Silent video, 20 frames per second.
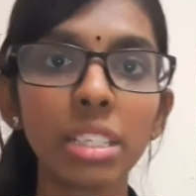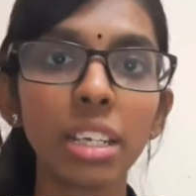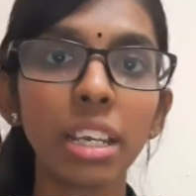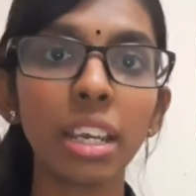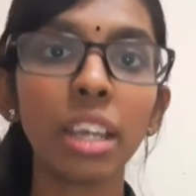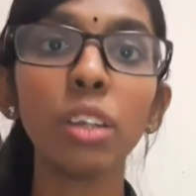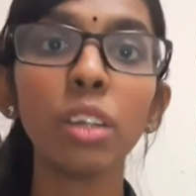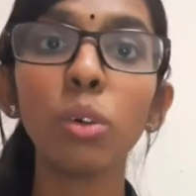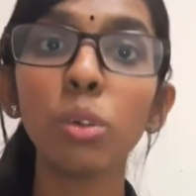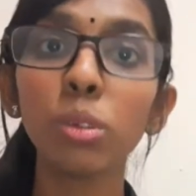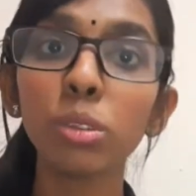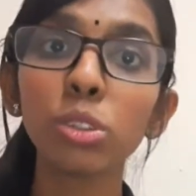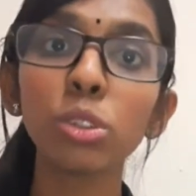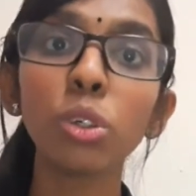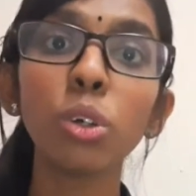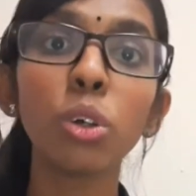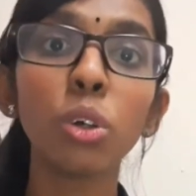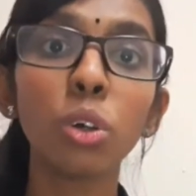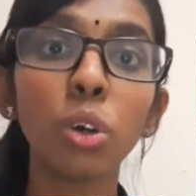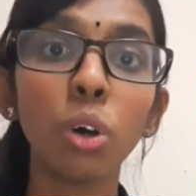and also
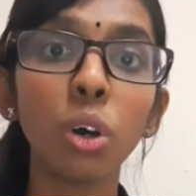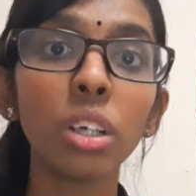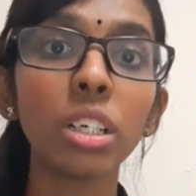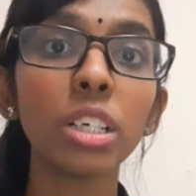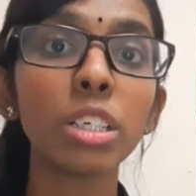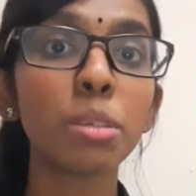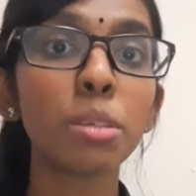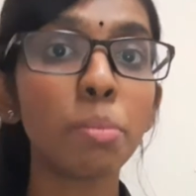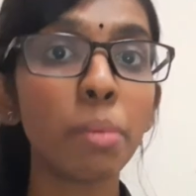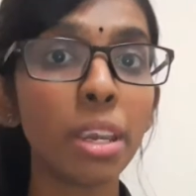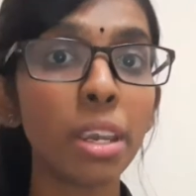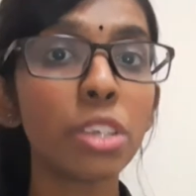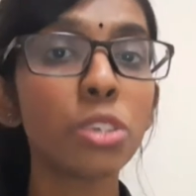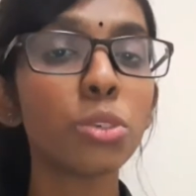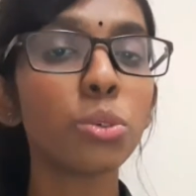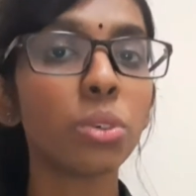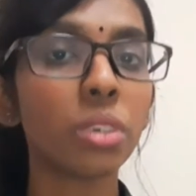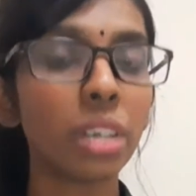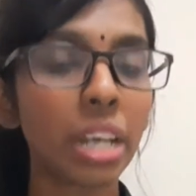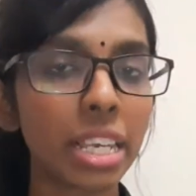got a space
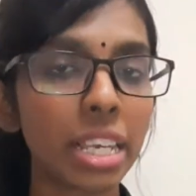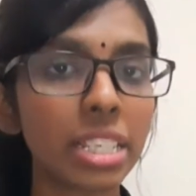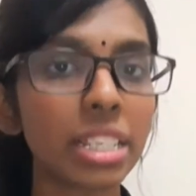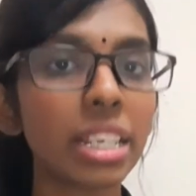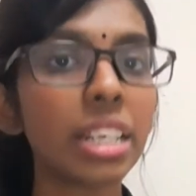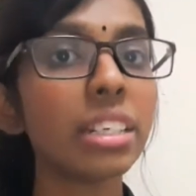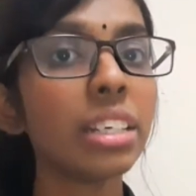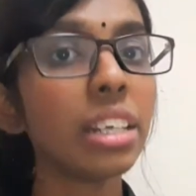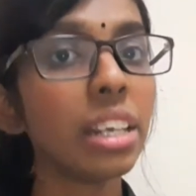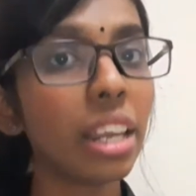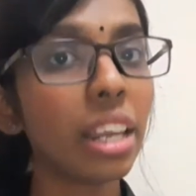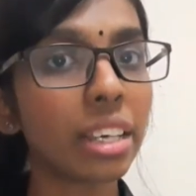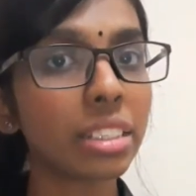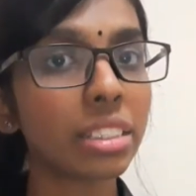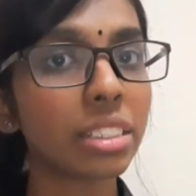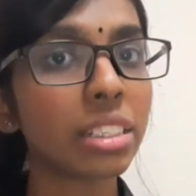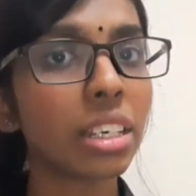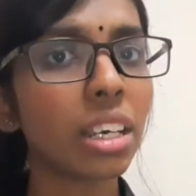to rest and relax.